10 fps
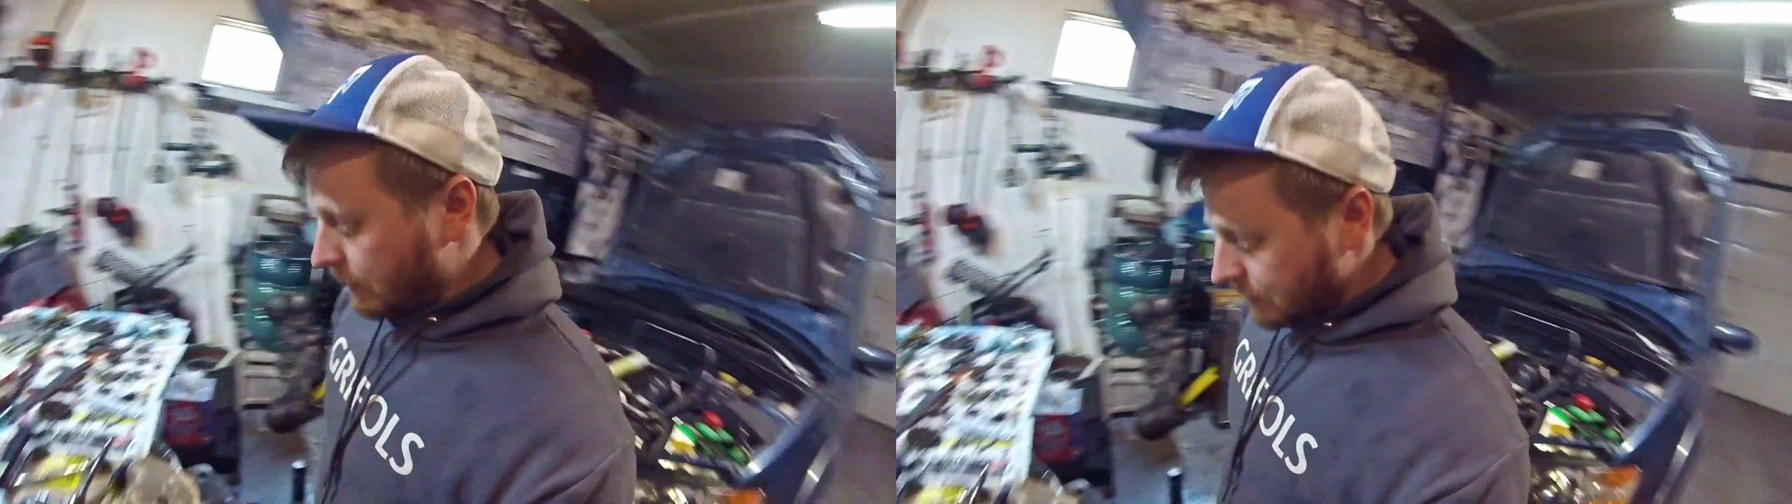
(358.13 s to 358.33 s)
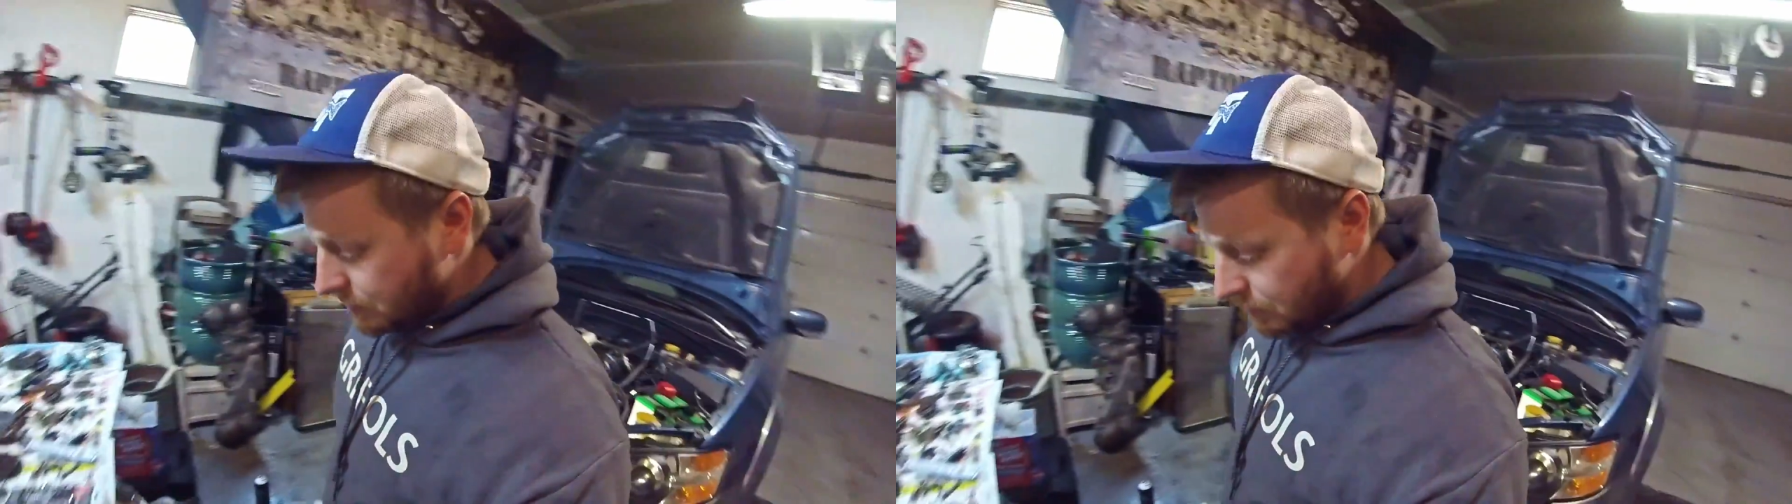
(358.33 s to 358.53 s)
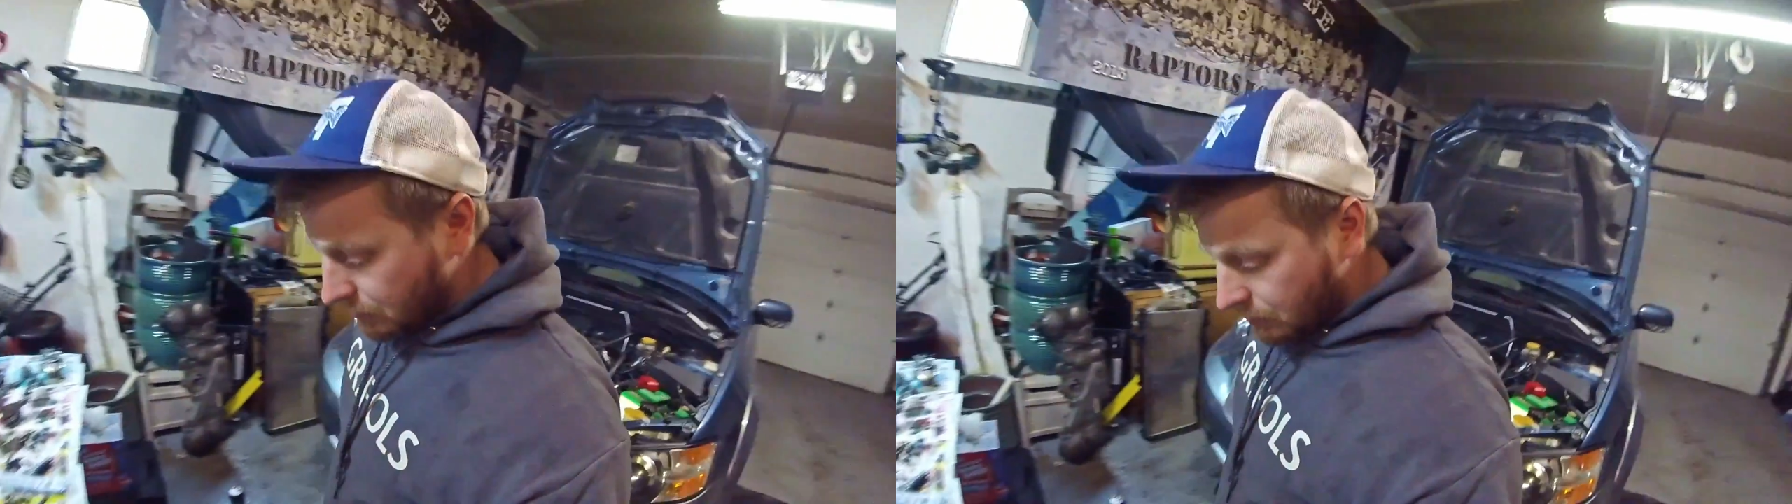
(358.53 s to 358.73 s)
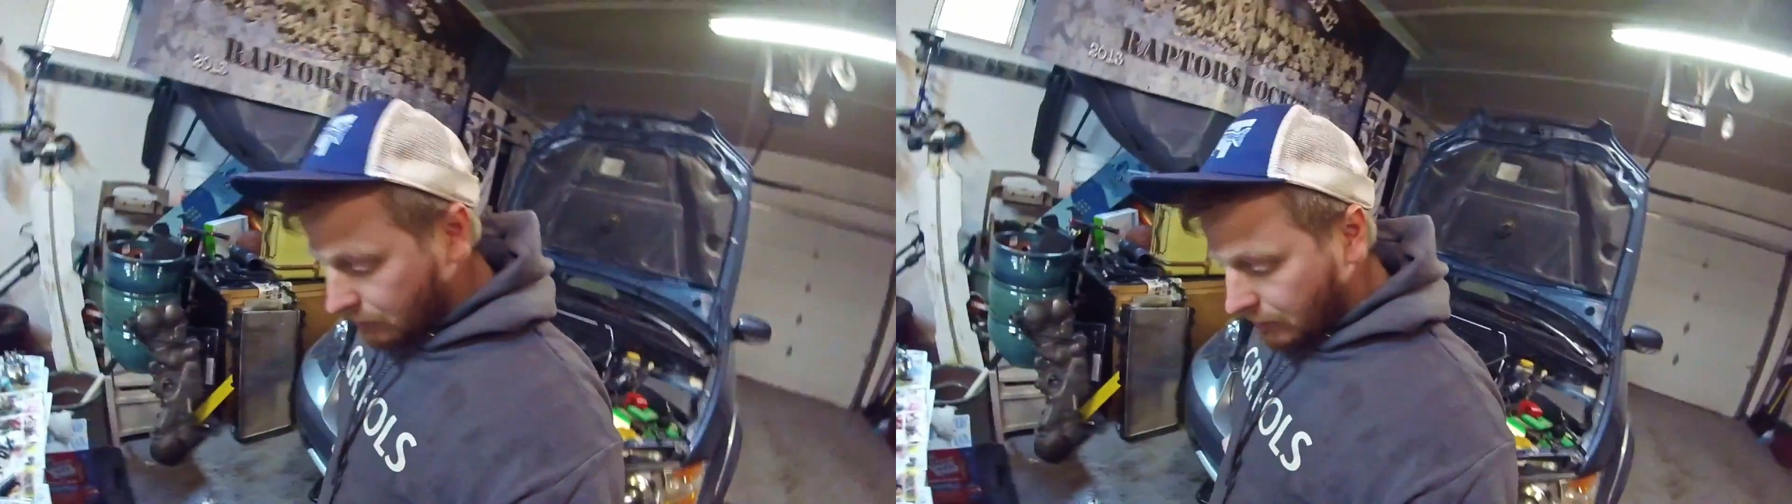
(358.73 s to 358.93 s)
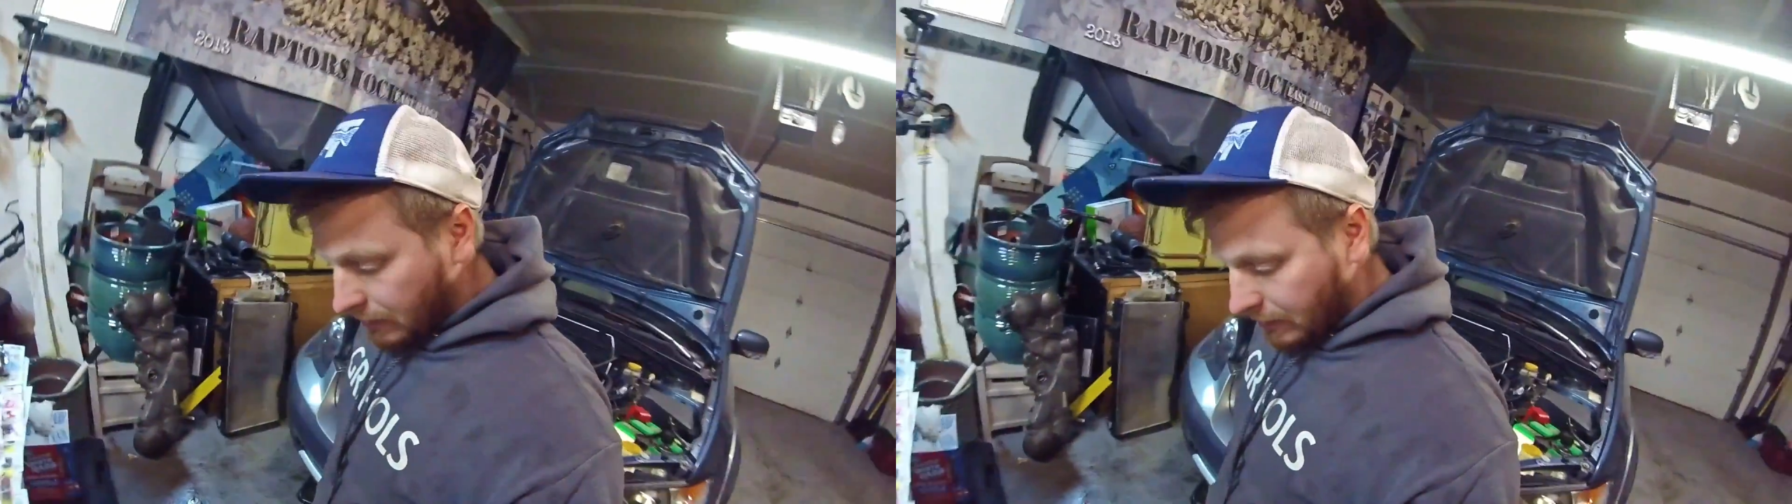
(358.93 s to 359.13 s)
and
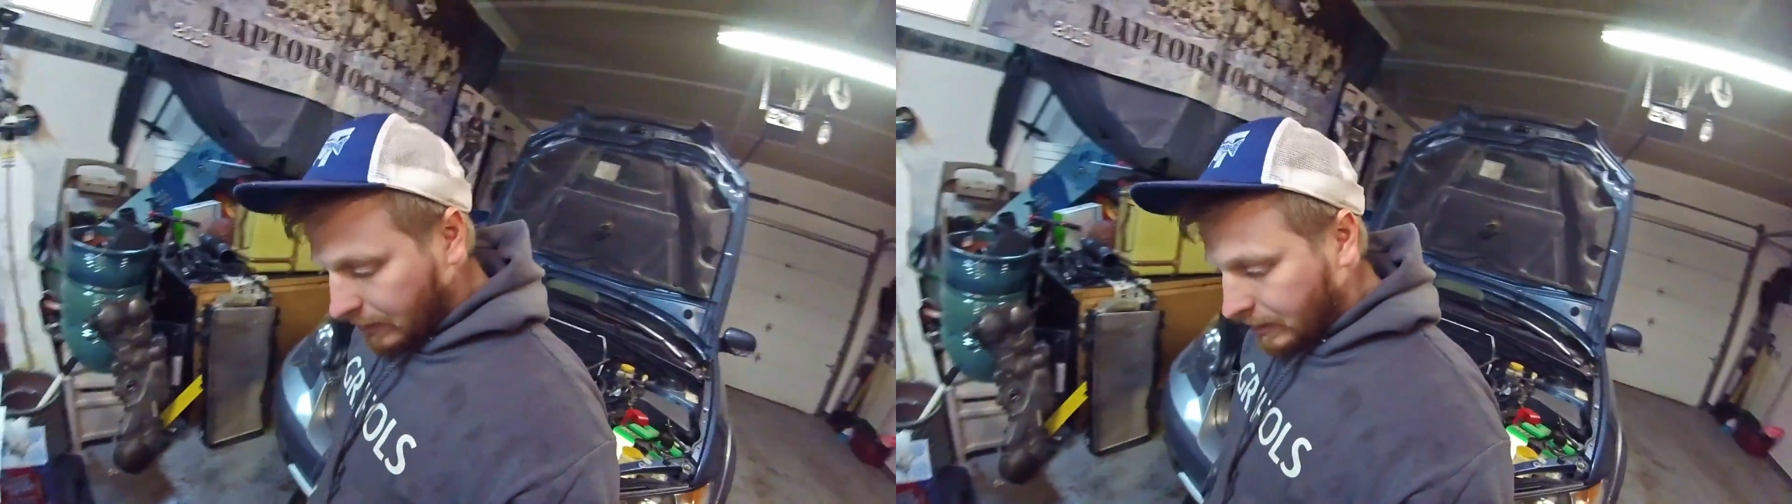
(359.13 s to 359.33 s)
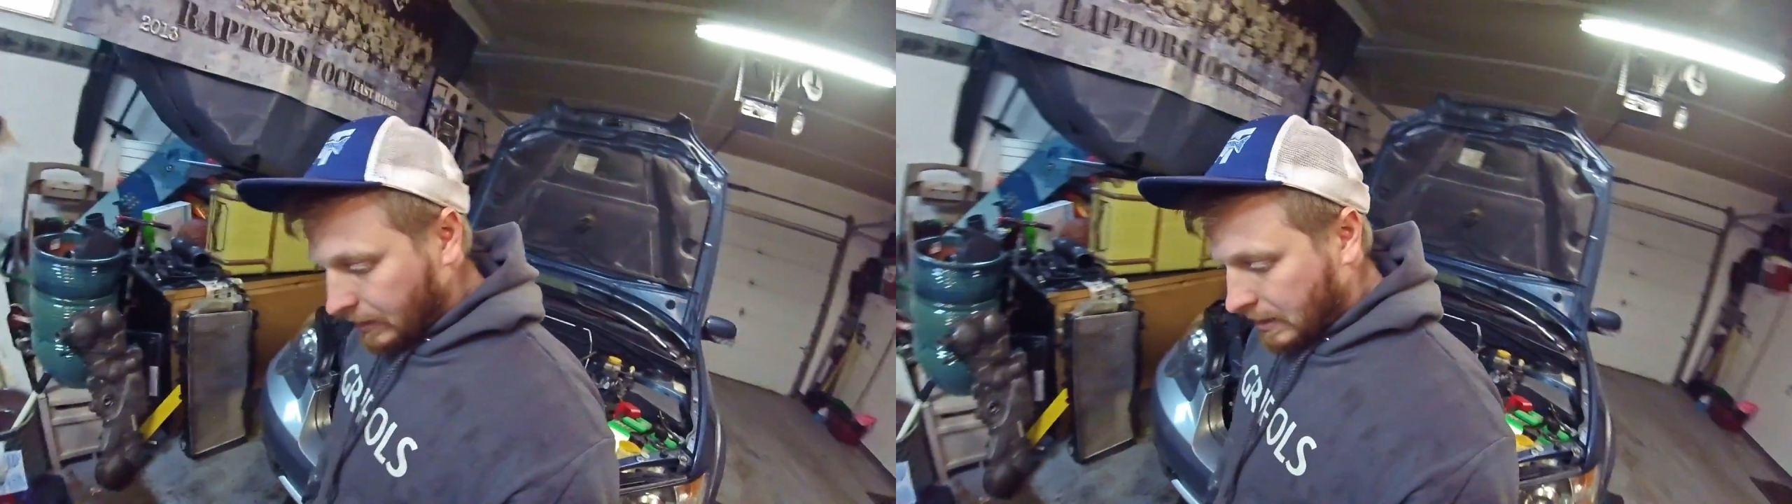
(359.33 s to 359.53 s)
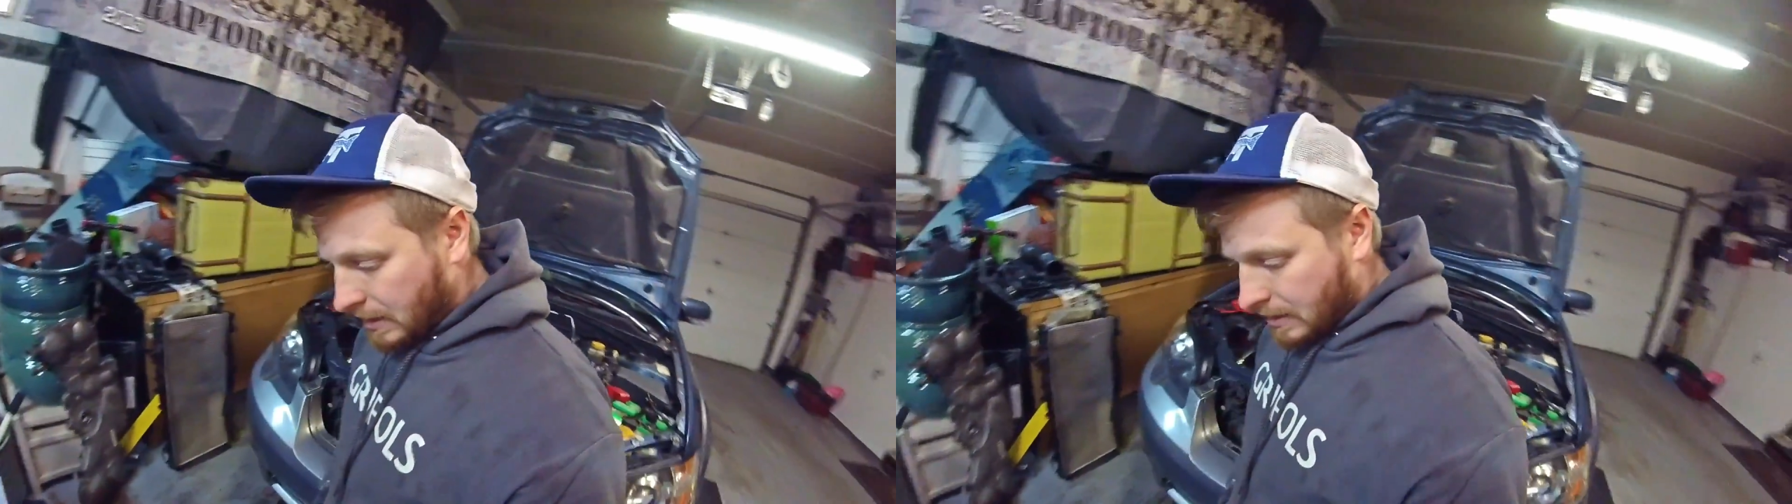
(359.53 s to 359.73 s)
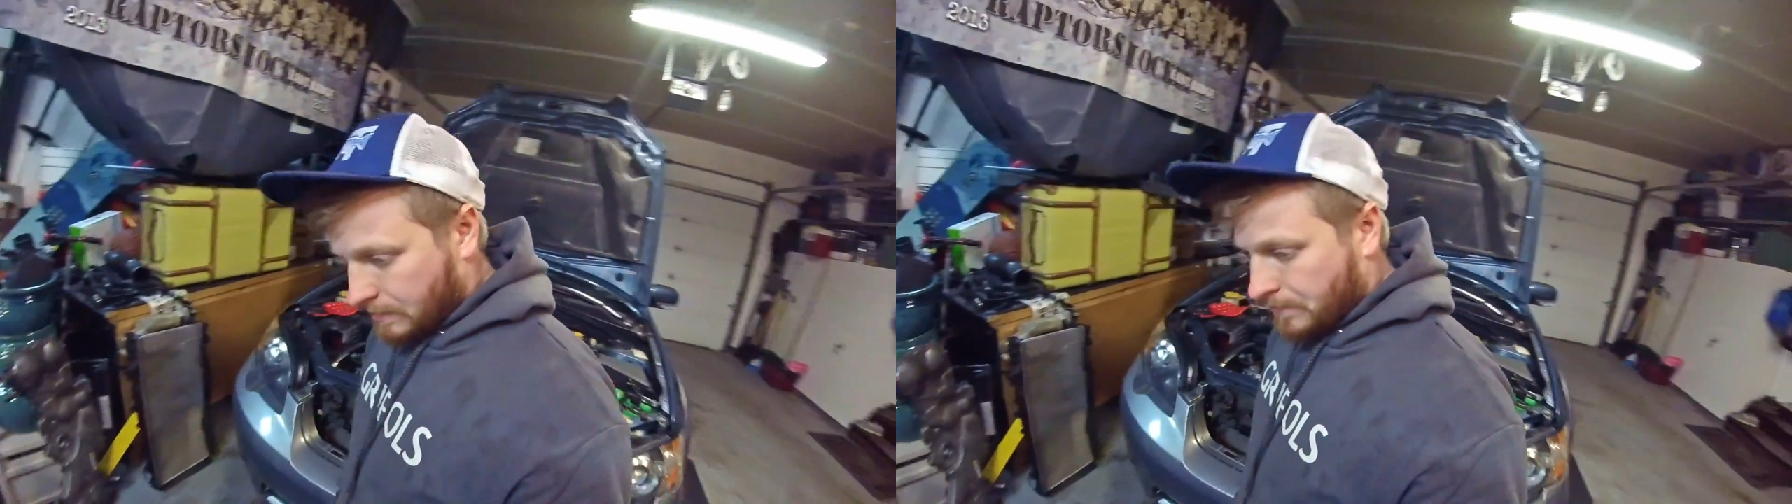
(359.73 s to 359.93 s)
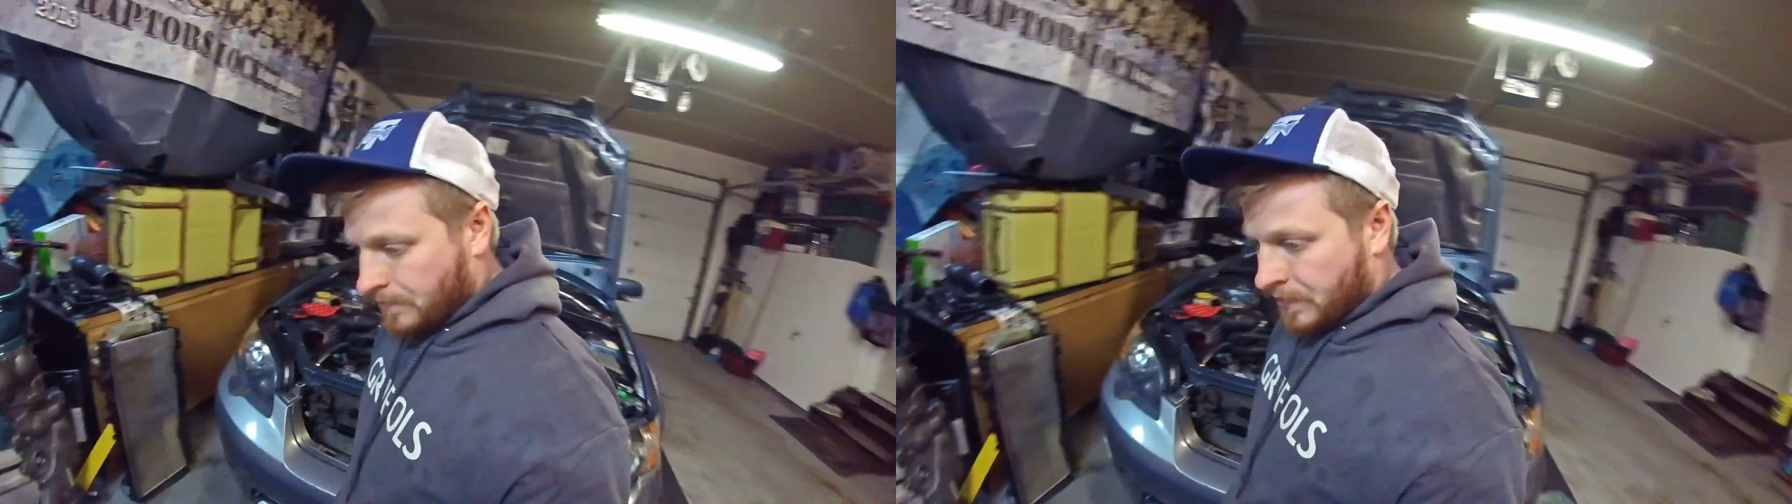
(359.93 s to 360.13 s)
so
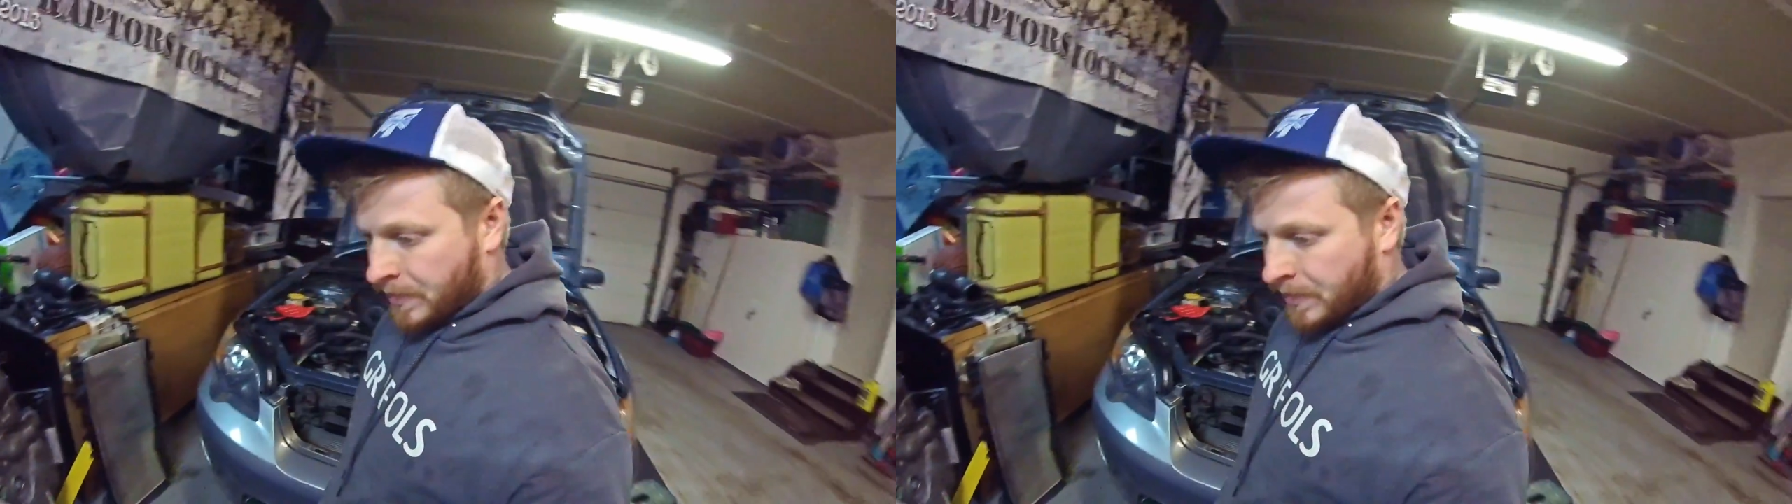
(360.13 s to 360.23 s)
um,